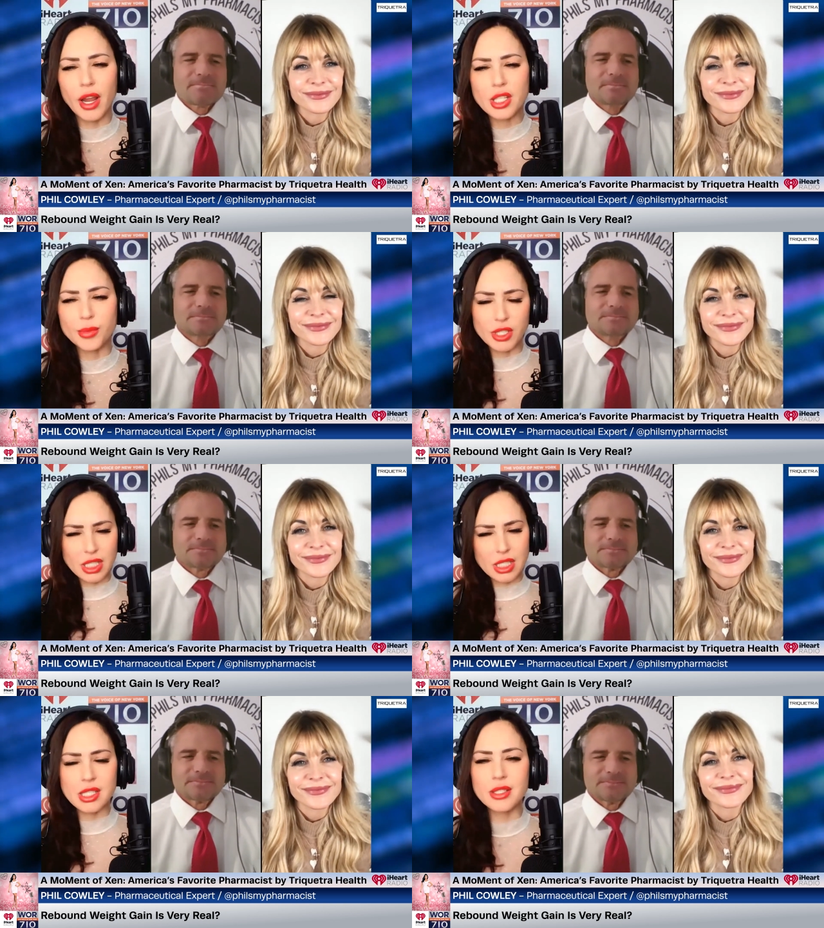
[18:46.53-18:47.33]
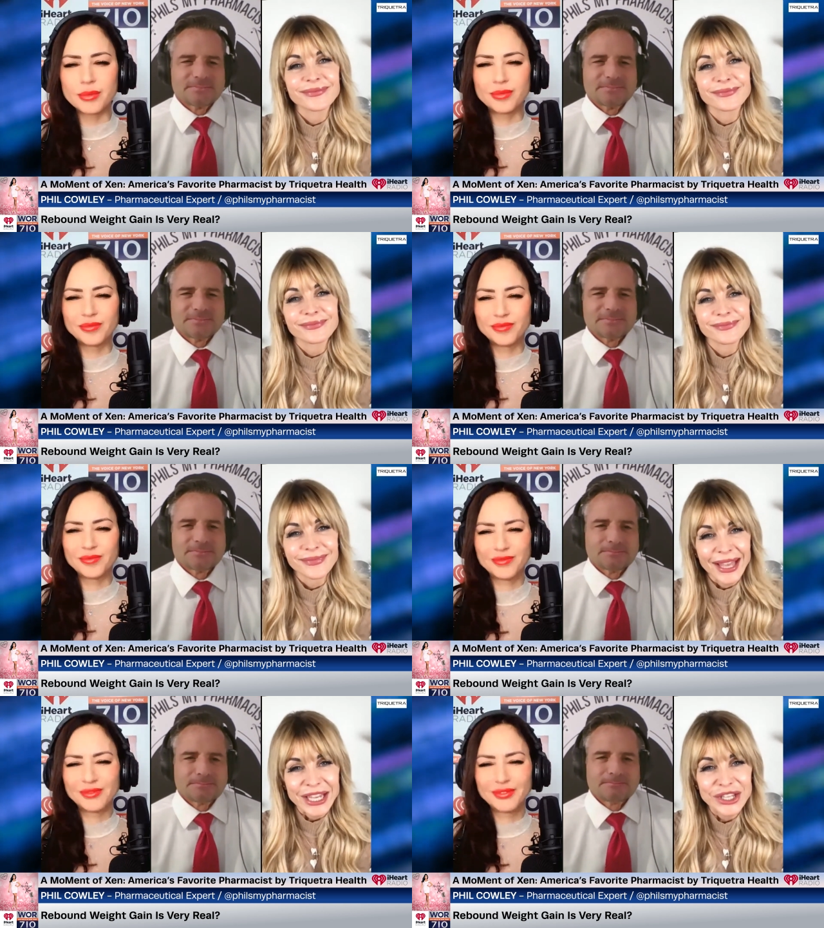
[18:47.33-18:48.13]
Speaker 1: expertise.
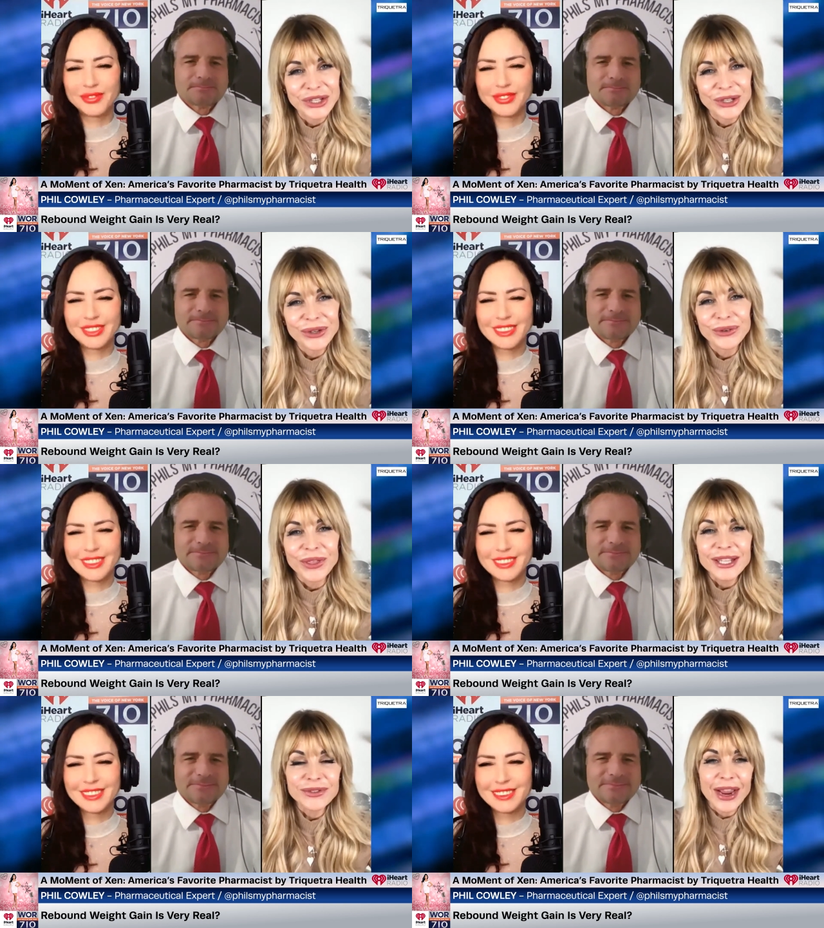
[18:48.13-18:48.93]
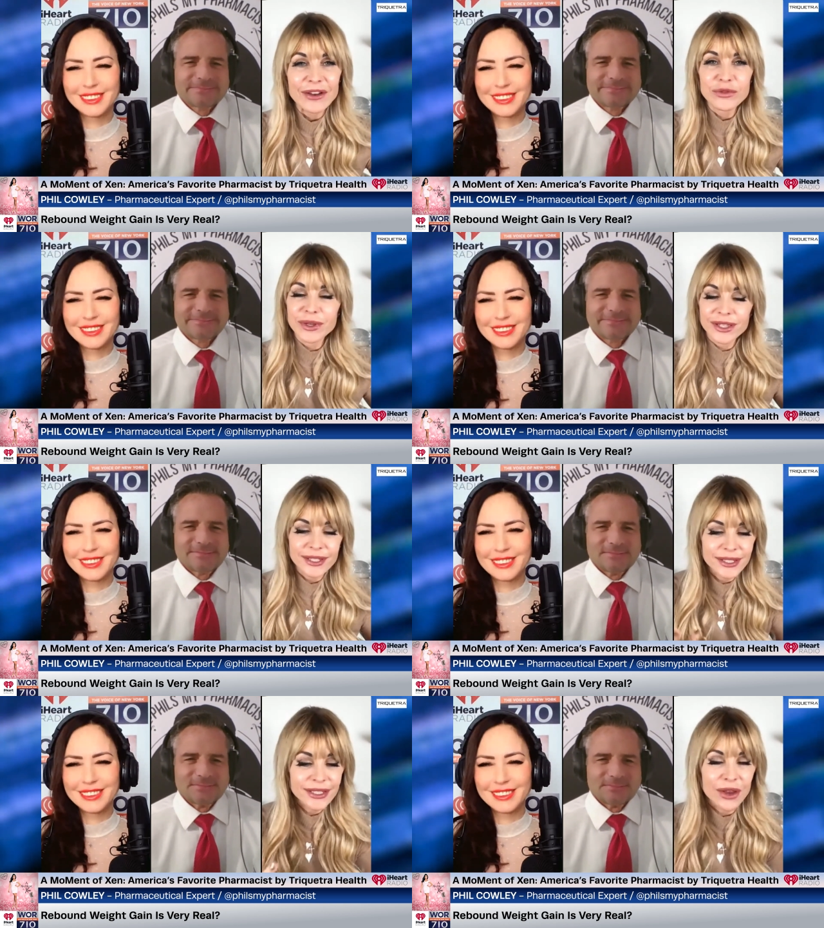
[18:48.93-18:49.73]
Thank you. Thanks for having me.
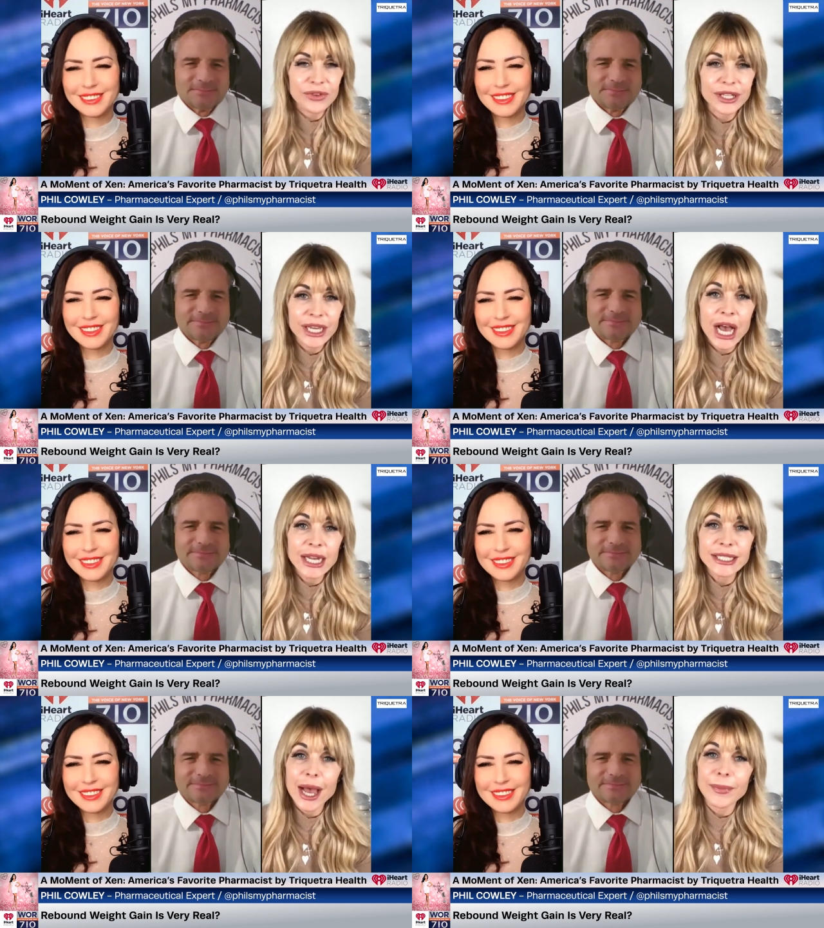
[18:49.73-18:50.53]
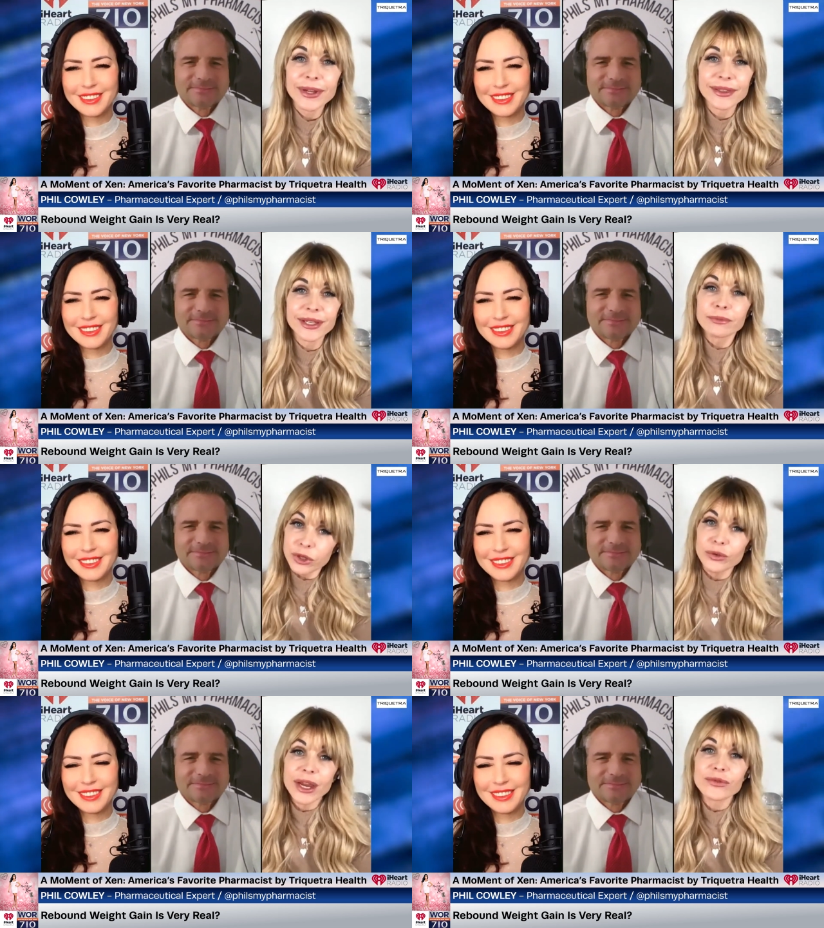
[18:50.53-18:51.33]
This is definitely a hot topic that
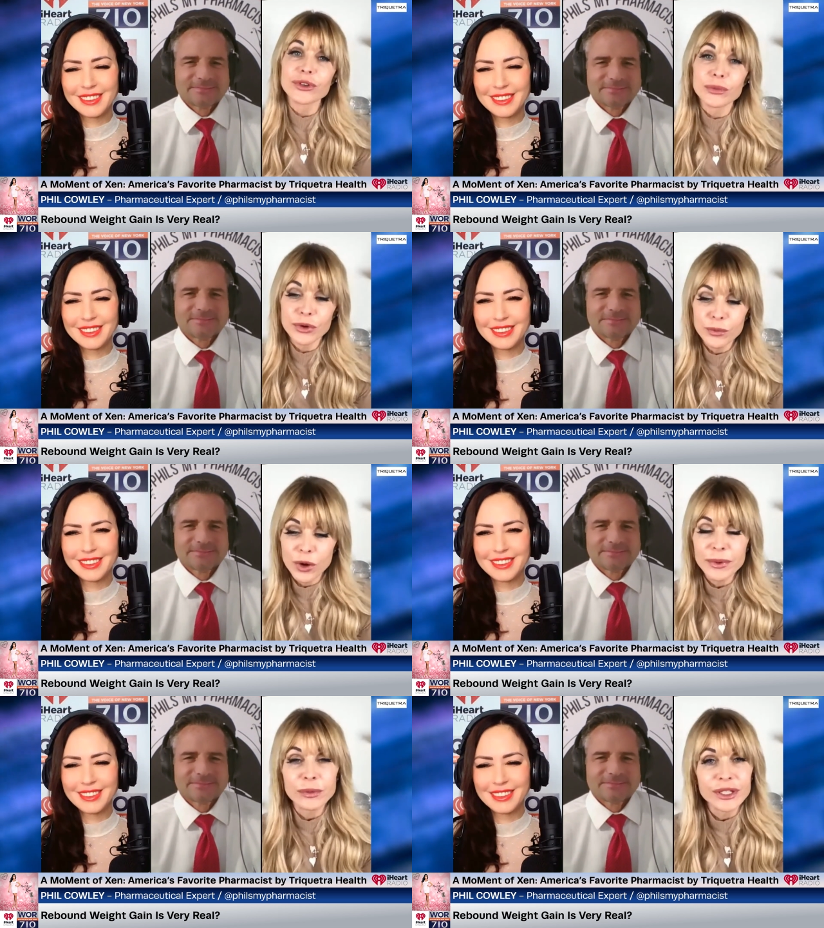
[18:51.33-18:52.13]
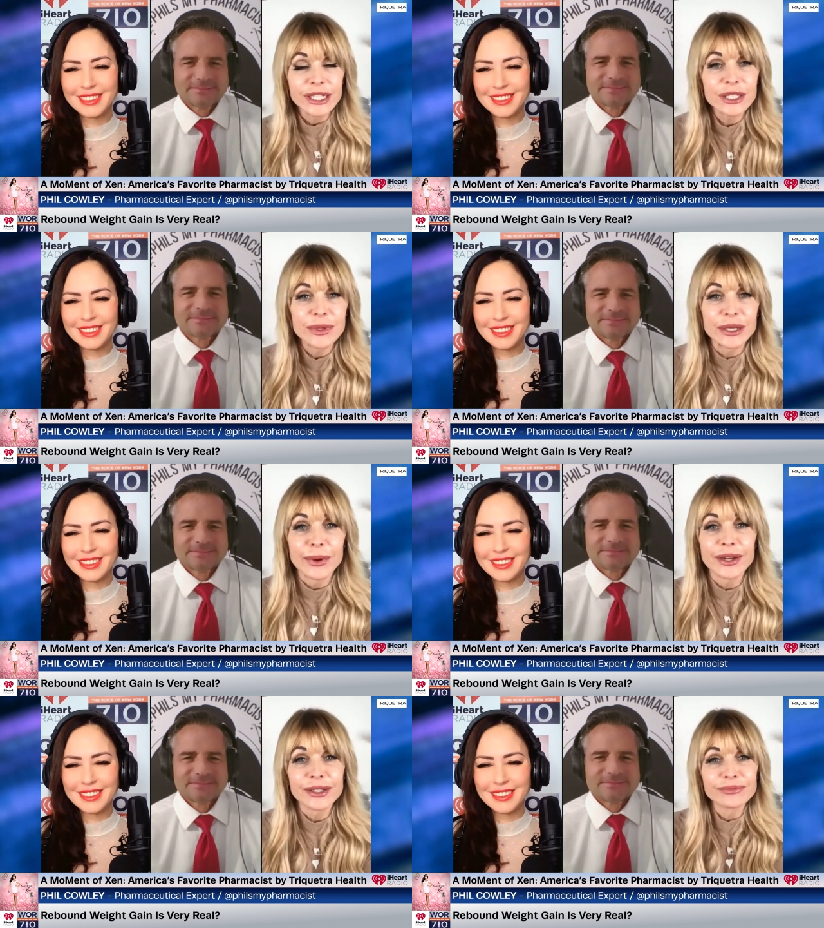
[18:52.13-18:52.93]
you're right, Phil. More people need to speak
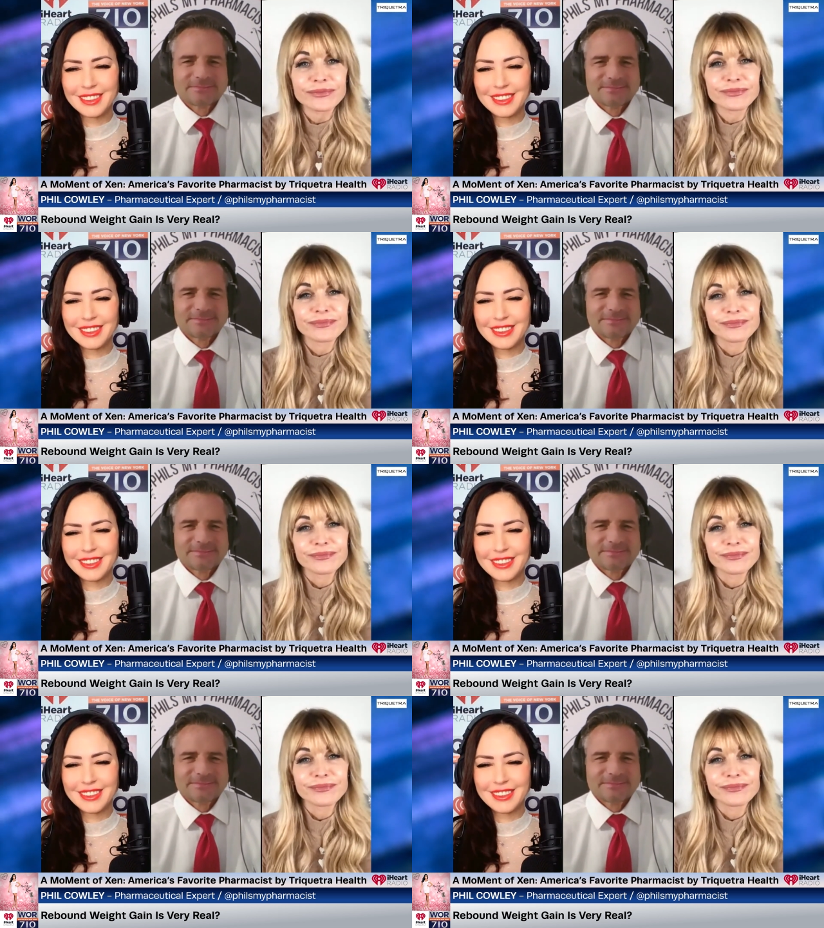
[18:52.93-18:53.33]
about it.